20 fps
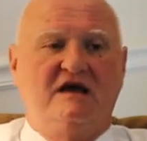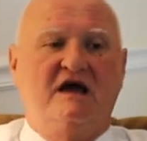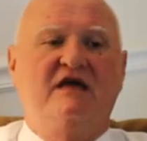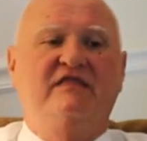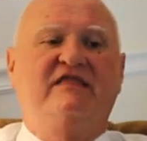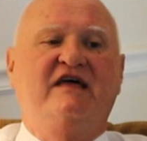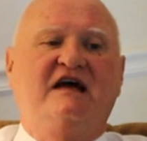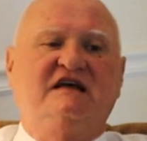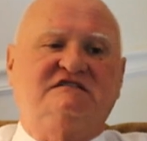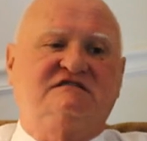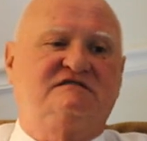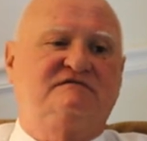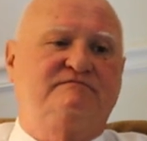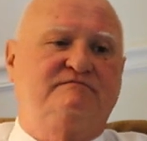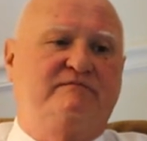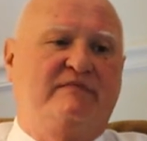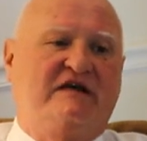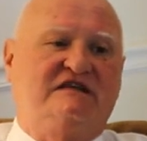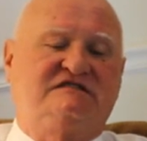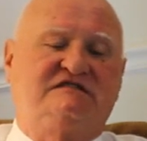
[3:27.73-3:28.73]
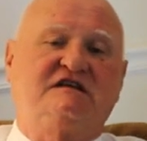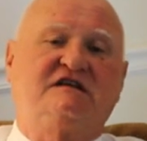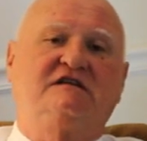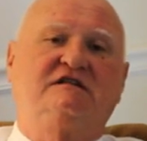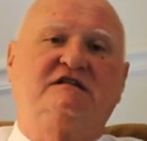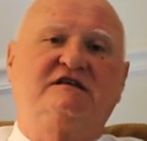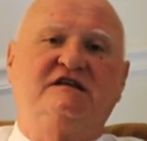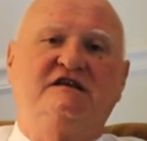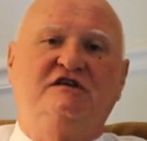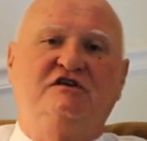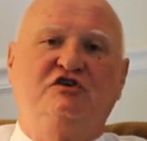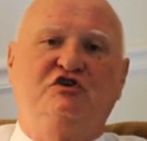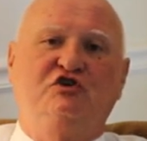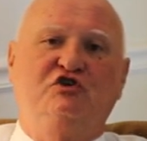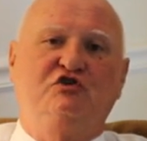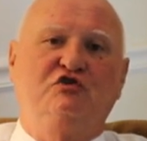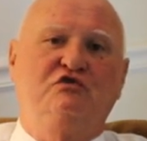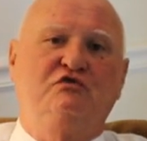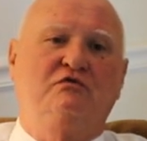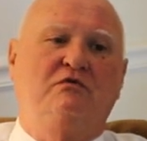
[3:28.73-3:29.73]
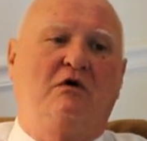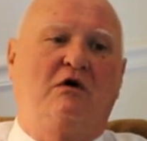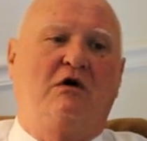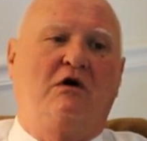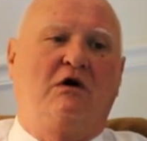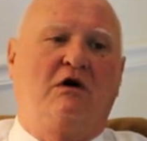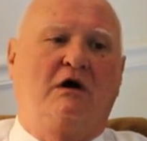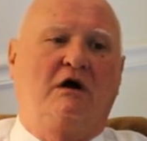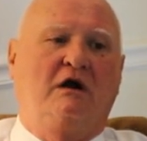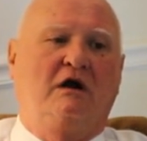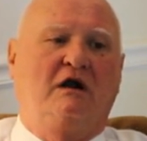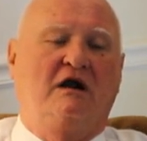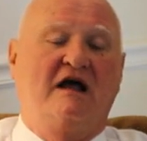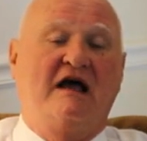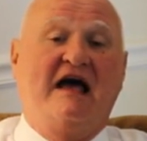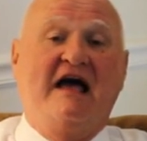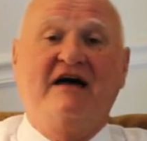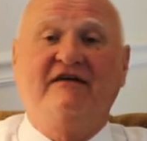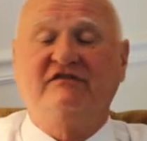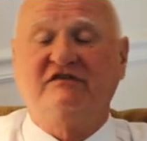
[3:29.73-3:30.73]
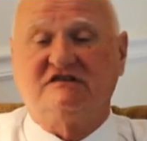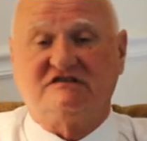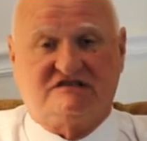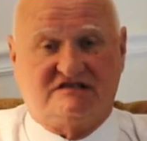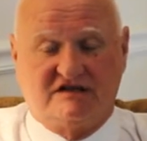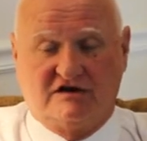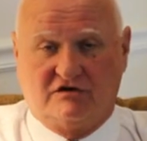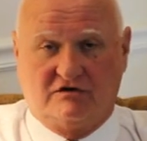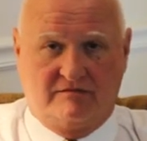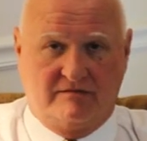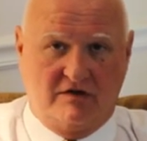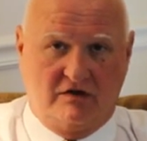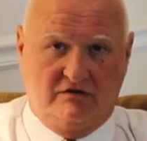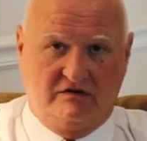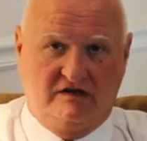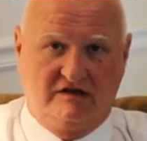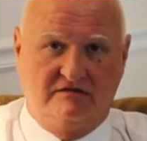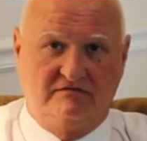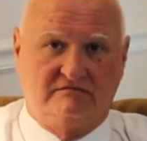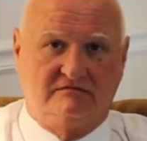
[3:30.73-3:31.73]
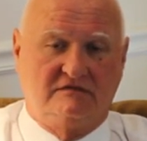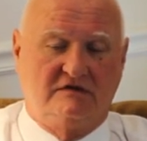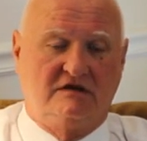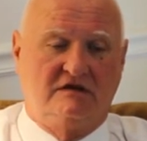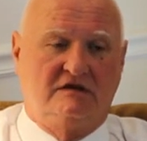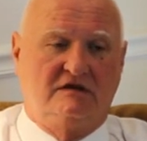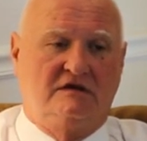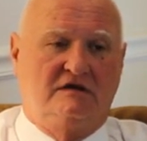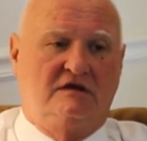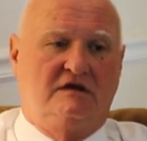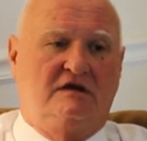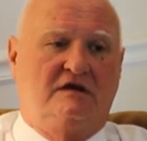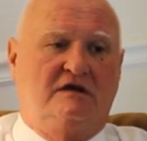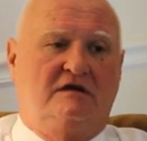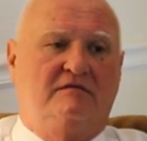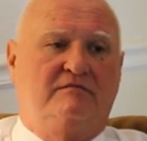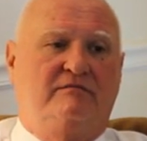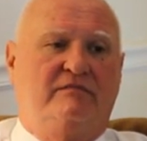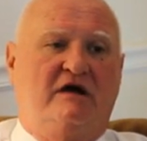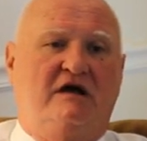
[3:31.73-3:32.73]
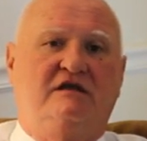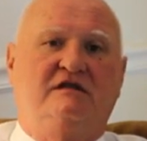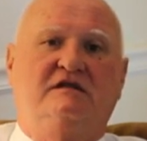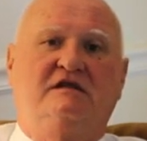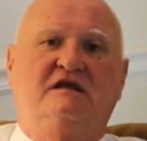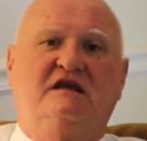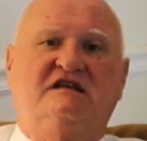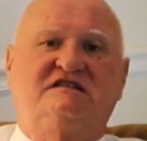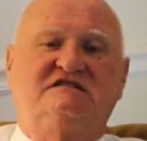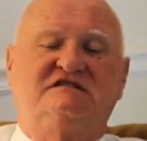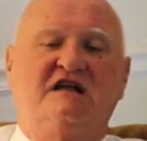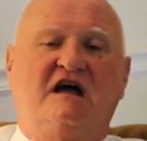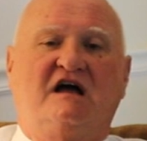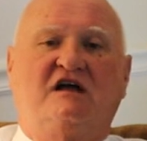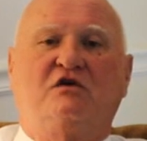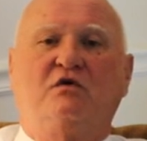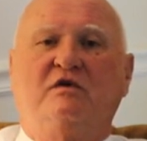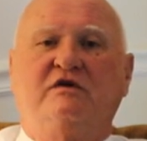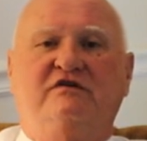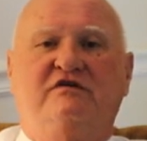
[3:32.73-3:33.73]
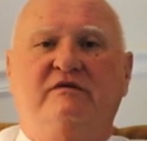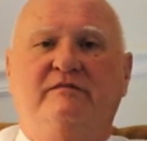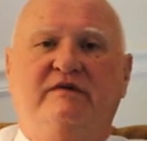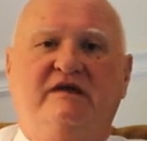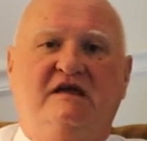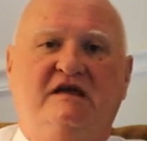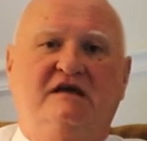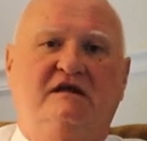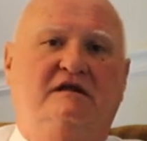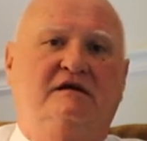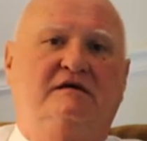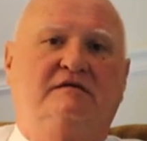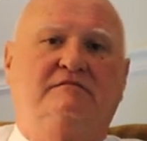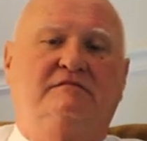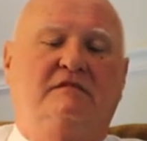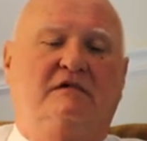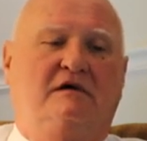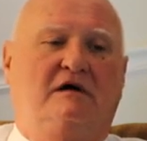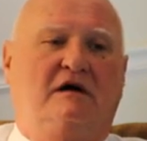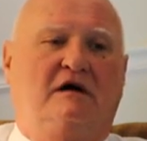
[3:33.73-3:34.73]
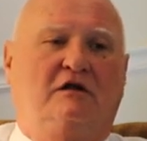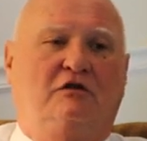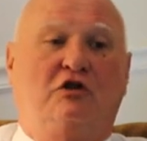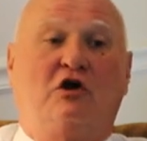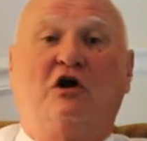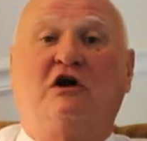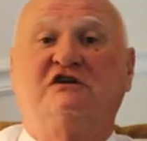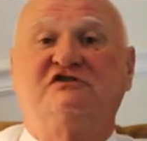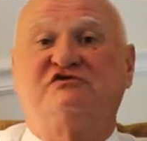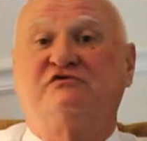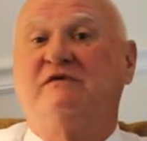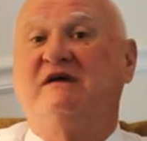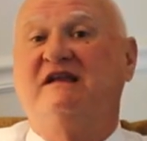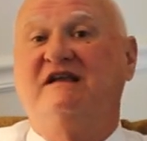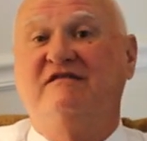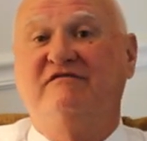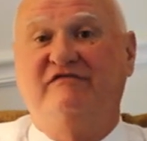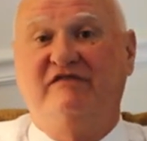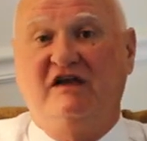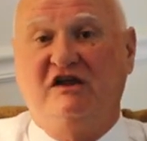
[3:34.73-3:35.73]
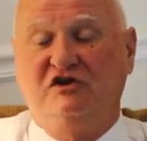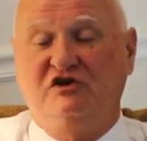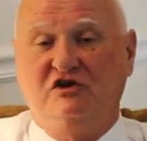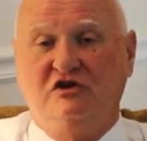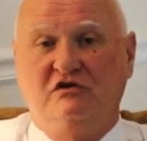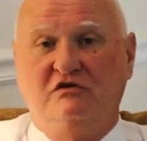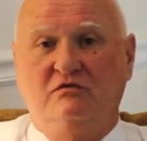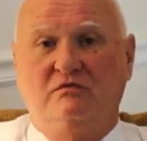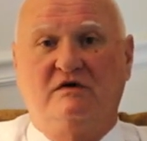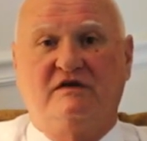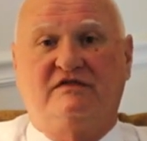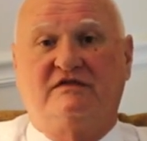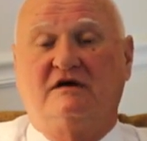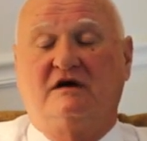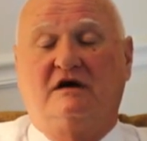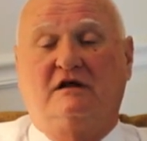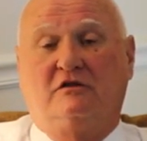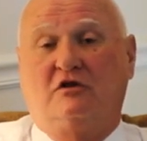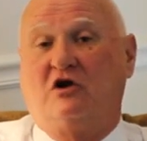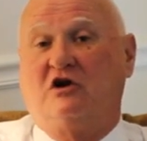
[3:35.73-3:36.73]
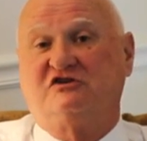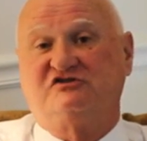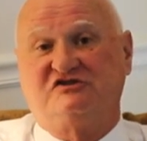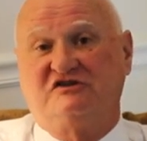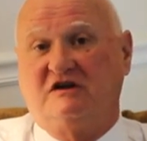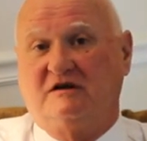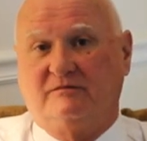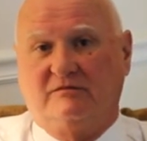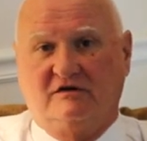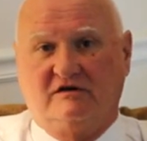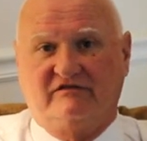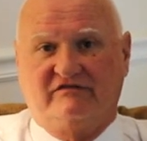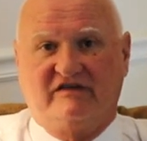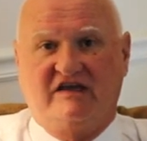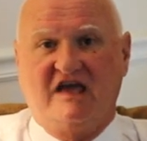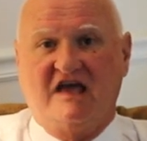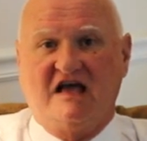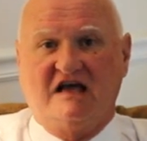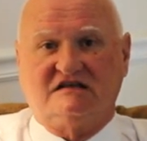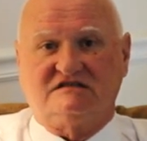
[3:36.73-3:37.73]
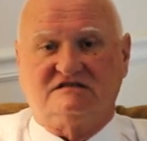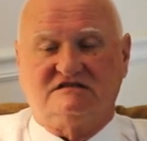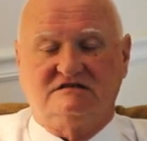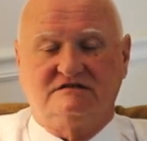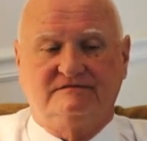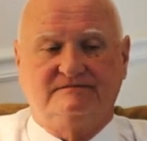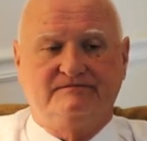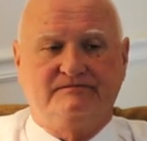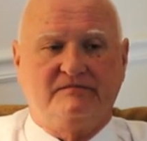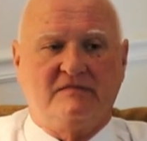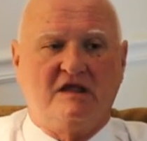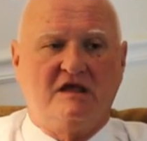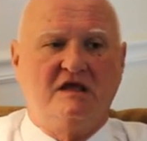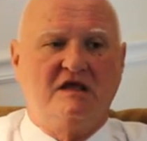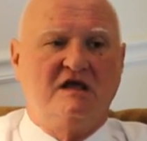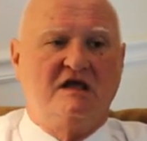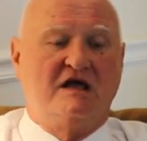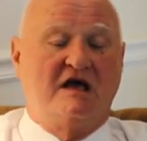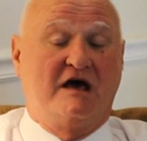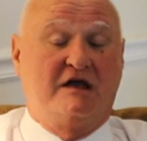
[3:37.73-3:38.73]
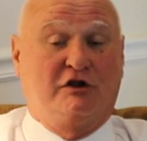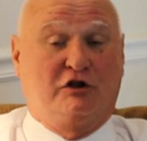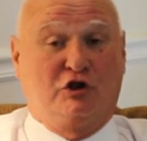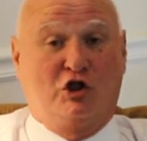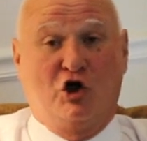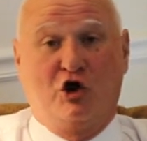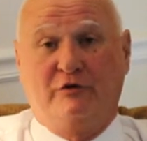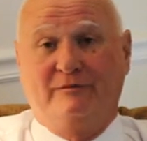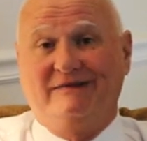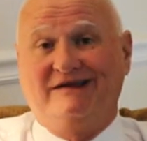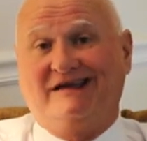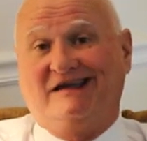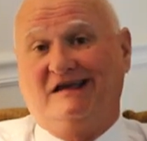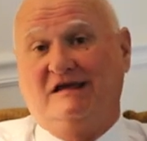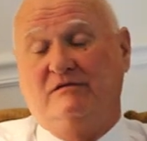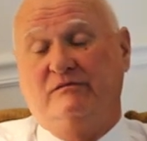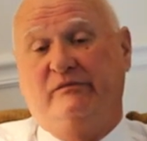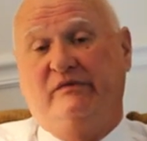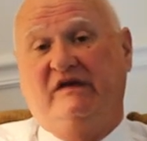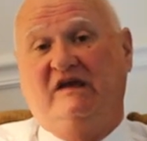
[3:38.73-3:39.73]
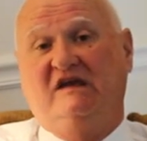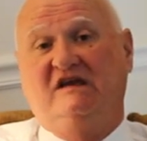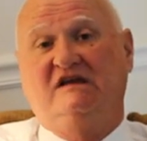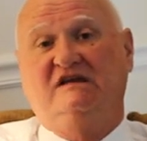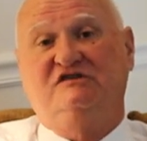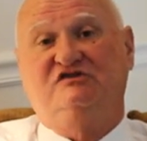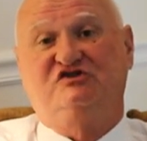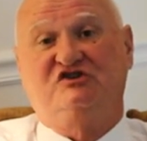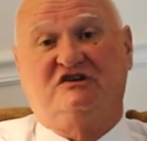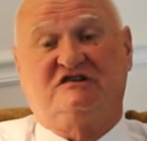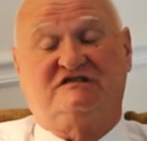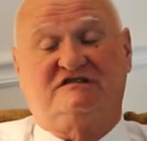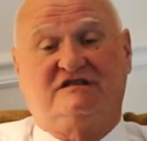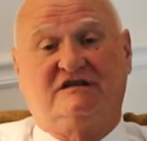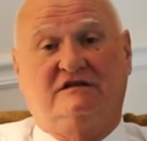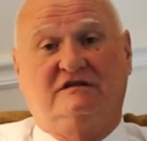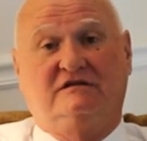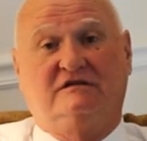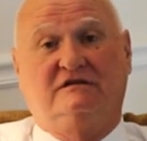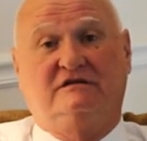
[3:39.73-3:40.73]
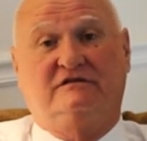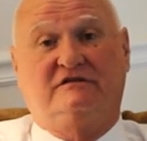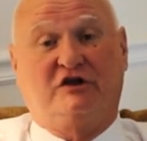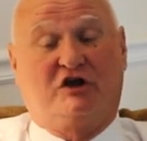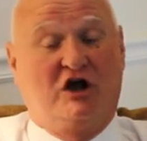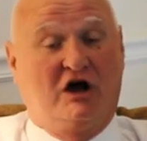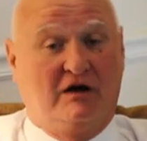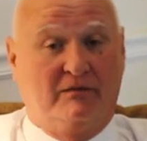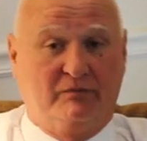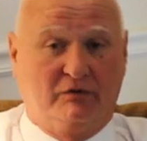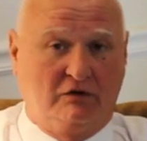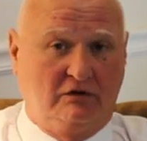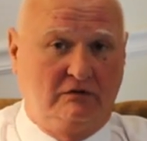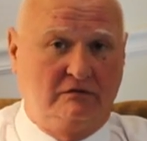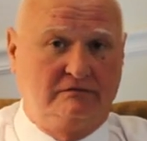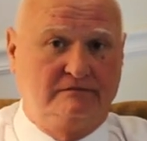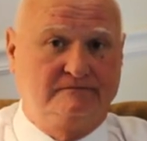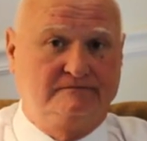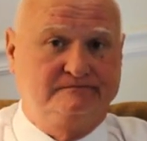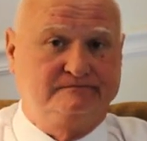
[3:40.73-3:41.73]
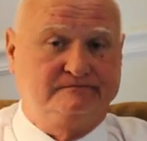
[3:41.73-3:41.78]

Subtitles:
And that's basically you are having a ceremony, but it's not going to be at a large rented venue with a large number of guests. An elopement can be just the couple